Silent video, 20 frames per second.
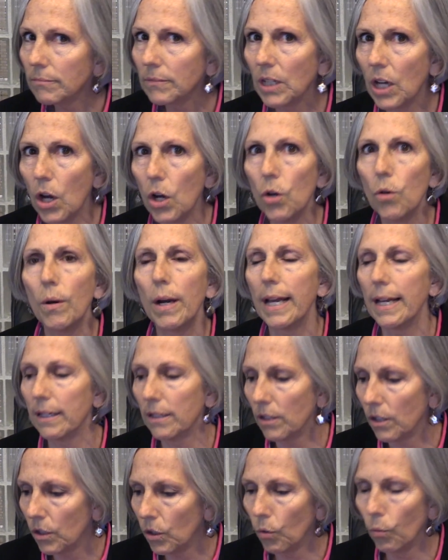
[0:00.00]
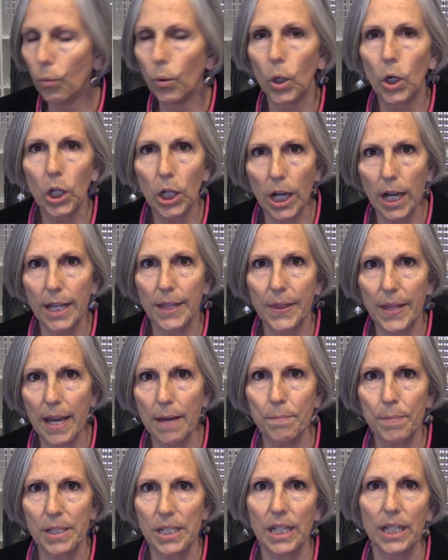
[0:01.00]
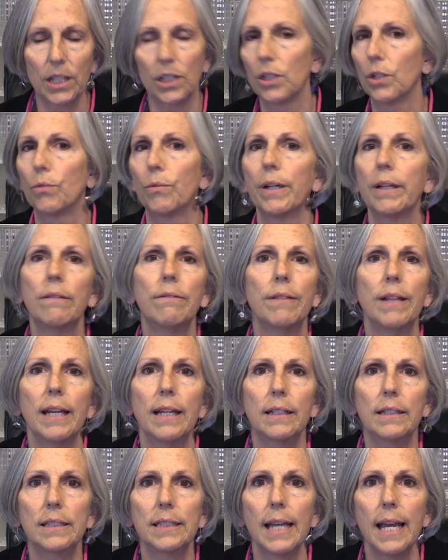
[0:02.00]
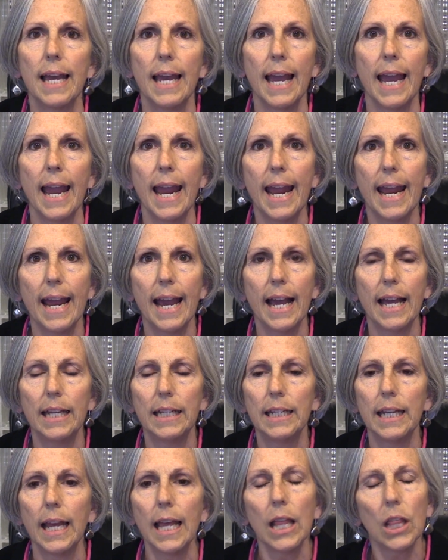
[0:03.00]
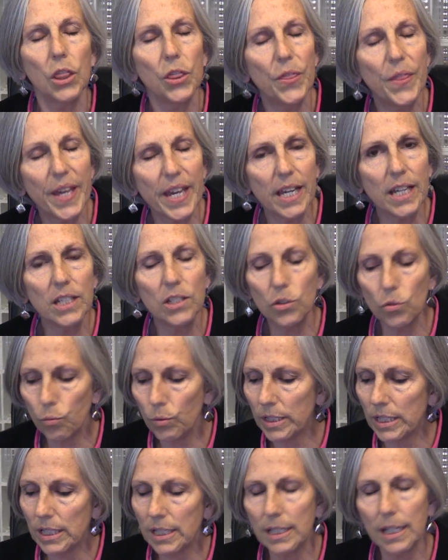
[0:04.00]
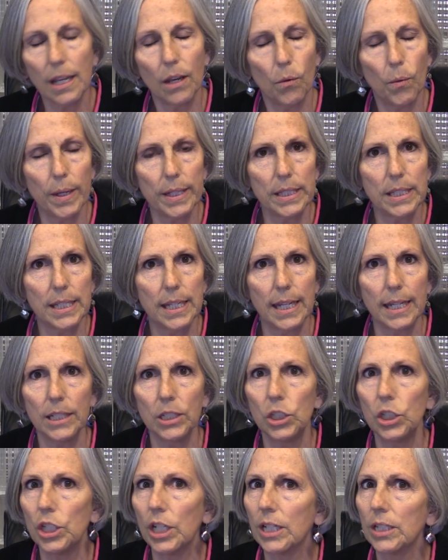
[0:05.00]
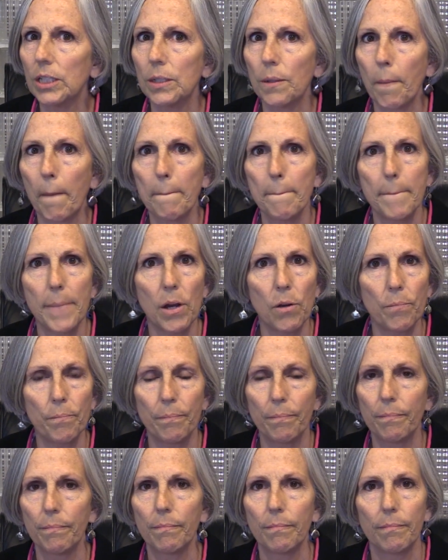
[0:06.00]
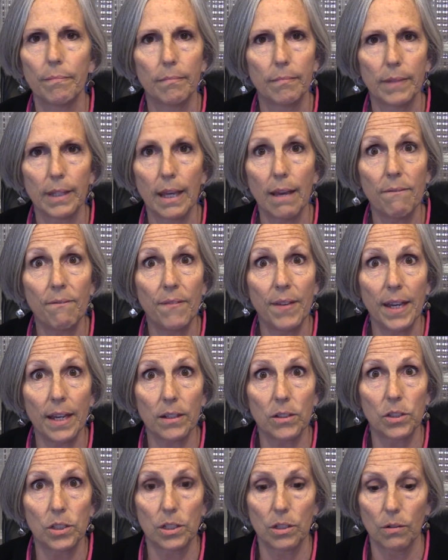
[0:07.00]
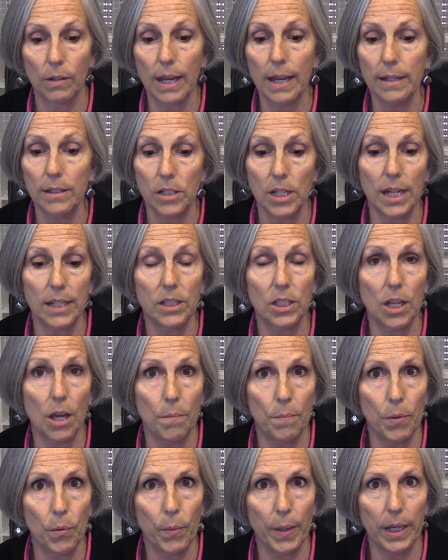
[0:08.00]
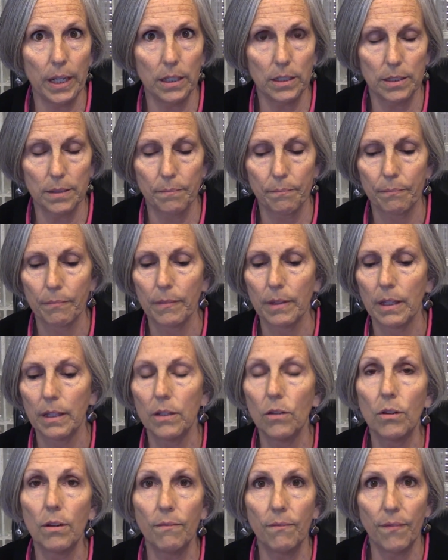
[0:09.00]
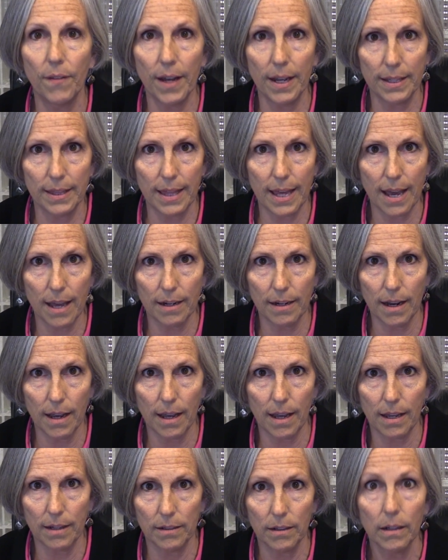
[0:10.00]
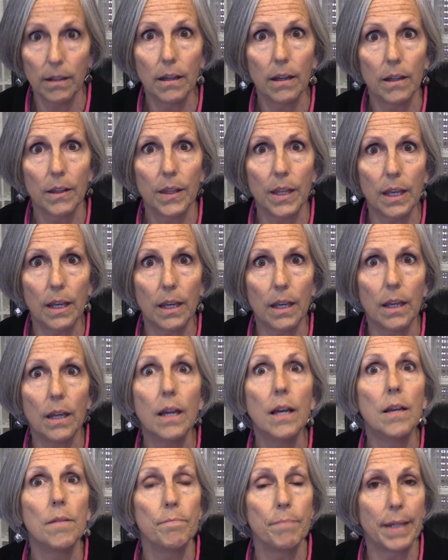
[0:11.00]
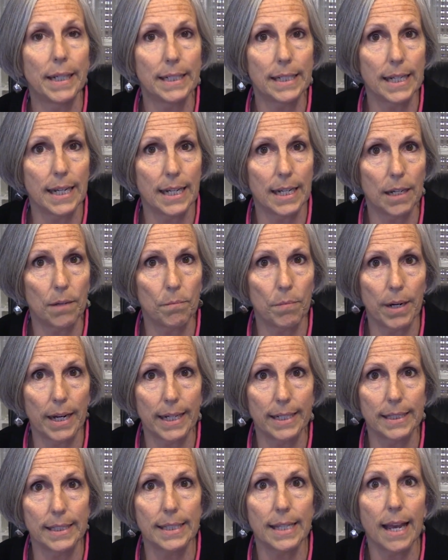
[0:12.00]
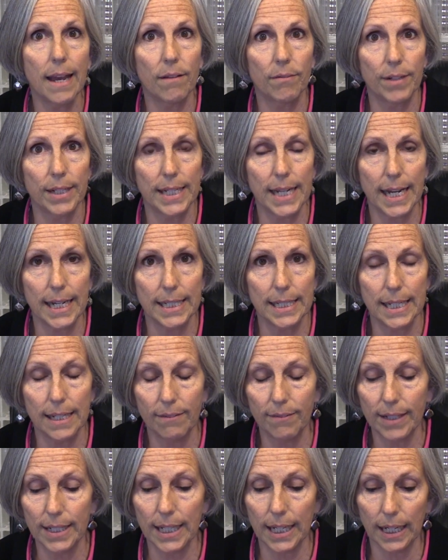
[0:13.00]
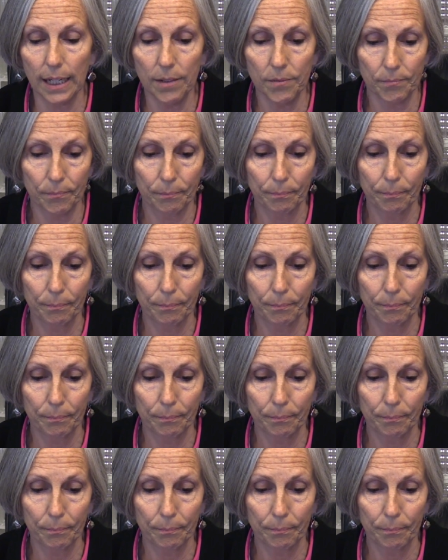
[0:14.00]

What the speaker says: go and you work on that particular reflex and things with sequencing just boom, get fixed, okay? It takes a couple weeks. You can find that on the Maintaining Brains Everyday DVD.